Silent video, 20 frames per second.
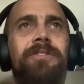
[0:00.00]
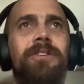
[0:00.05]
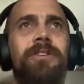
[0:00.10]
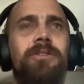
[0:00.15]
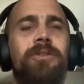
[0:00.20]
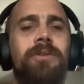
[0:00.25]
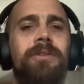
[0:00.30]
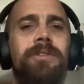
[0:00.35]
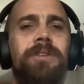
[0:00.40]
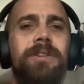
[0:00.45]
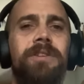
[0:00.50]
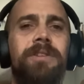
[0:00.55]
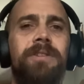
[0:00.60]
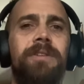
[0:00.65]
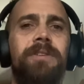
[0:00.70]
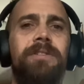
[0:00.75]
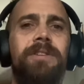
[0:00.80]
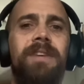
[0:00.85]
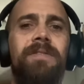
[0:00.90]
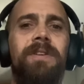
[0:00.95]
you
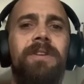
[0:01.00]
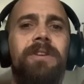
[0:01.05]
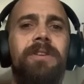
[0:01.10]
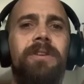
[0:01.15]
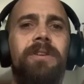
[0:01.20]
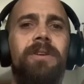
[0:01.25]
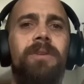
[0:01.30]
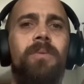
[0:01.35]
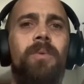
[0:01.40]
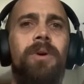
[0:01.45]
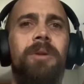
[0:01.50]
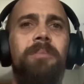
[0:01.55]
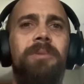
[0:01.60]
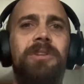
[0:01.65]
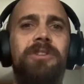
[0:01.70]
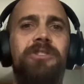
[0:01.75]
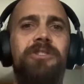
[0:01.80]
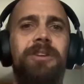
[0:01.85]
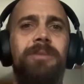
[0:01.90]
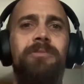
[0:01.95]
just David, you're
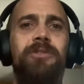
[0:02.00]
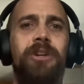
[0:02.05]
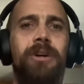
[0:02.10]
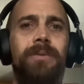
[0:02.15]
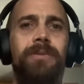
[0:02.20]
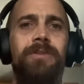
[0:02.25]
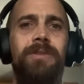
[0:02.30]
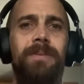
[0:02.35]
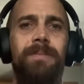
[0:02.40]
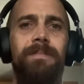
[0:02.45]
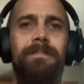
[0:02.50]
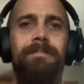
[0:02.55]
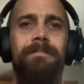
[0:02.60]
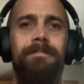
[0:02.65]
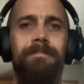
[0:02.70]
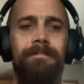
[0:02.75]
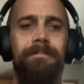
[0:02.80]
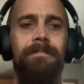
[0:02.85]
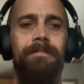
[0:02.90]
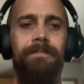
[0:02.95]
be Jim Jones.
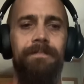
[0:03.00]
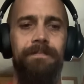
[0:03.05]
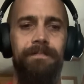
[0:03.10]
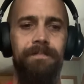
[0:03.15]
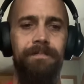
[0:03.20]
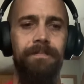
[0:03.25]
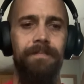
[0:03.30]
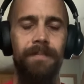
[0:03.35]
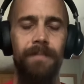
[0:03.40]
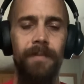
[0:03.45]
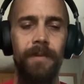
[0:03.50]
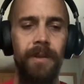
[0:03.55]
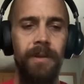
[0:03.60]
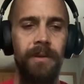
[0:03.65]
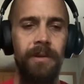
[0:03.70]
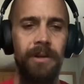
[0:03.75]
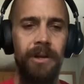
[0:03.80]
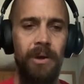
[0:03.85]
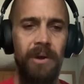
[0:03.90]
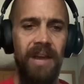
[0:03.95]

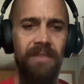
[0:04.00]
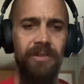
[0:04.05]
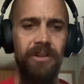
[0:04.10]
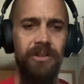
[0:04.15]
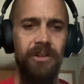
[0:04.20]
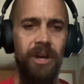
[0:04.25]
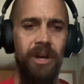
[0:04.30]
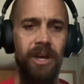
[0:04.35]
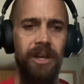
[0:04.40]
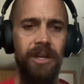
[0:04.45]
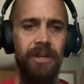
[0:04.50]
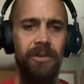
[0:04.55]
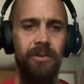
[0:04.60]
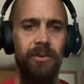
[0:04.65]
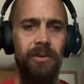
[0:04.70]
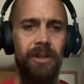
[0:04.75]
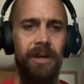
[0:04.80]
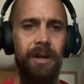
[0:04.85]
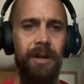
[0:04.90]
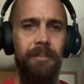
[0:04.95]
You know, and after talking to
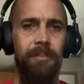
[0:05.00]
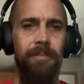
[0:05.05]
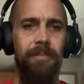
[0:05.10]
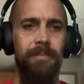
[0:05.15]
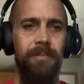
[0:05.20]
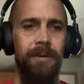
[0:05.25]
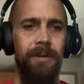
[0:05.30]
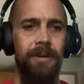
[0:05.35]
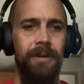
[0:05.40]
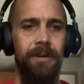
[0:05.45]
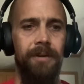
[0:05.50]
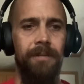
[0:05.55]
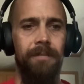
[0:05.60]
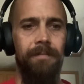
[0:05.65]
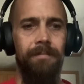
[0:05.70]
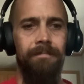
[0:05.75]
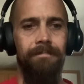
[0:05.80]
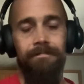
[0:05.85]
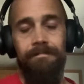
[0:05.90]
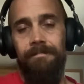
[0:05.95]
a lot of
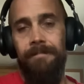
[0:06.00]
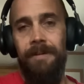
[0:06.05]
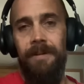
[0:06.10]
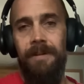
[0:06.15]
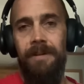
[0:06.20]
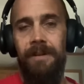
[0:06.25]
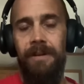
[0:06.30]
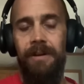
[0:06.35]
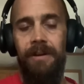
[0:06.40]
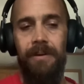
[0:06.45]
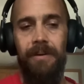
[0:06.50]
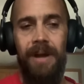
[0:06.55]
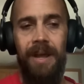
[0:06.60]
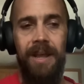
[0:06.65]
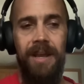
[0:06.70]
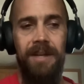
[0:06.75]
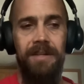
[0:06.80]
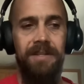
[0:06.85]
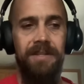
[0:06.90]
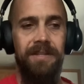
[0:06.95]
you know, I
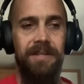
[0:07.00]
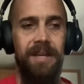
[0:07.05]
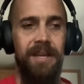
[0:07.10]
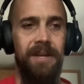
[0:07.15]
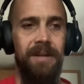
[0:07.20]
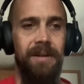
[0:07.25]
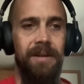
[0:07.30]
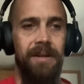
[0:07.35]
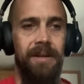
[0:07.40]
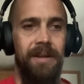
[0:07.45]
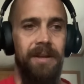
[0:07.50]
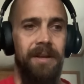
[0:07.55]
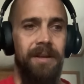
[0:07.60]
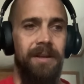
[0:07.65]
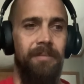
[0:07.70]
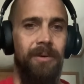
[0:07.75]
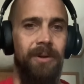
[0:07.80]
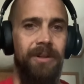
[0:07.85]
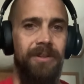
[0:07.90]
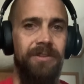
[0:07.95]
hate to say it,
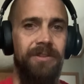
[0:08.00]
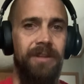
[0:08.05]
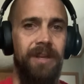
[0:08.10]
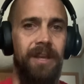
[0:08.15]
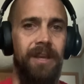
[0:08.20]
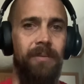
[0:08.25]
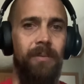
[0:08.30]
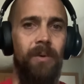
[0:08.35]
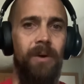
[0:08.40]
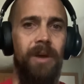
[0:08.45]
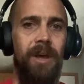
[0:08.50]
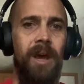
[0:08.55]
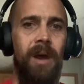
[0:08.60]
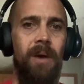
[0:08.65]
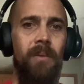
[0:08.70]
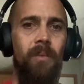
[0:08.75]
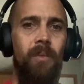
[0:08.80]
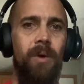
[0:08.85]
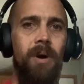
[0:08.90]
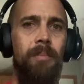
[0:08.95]
but it's like what
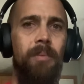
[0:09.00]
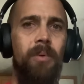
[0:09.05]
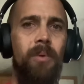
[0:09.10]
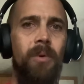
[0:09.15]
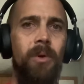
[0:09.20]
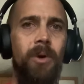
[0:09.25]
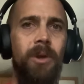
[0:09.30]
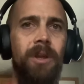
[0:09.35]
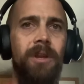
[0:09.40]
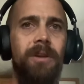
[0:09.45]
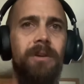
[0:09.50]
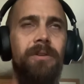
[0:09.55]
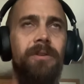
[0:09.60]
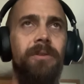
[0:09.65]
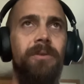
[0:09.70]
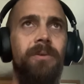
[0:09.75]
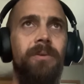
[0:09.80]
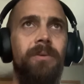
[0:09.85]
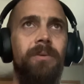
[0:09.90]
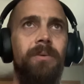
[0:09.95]
at what point
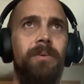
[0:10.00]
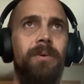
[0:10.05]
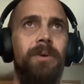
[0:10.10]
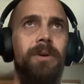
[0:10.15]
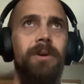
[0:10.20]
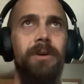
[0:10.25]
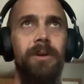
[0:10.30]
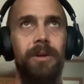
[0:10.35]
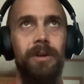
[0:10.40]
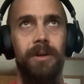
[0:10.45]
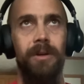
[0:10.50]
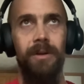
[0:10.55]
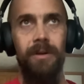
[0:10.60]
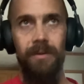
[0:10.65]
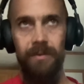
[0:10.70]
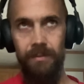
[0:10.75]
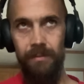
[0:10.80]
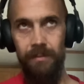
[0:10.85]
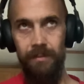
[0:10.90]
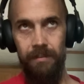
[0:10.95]
do
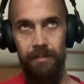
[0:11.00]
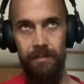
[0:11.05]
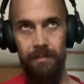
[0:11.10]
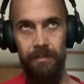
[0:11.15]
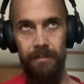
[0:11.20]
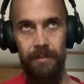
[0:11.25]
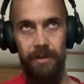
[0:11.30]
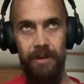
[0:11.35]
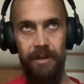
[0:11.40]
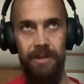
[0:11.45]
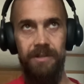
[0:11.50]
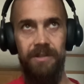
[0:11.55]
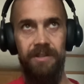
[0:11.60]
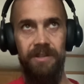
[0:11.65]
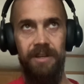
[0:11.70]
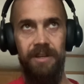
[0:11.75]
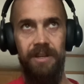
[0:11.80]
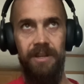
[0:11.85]
is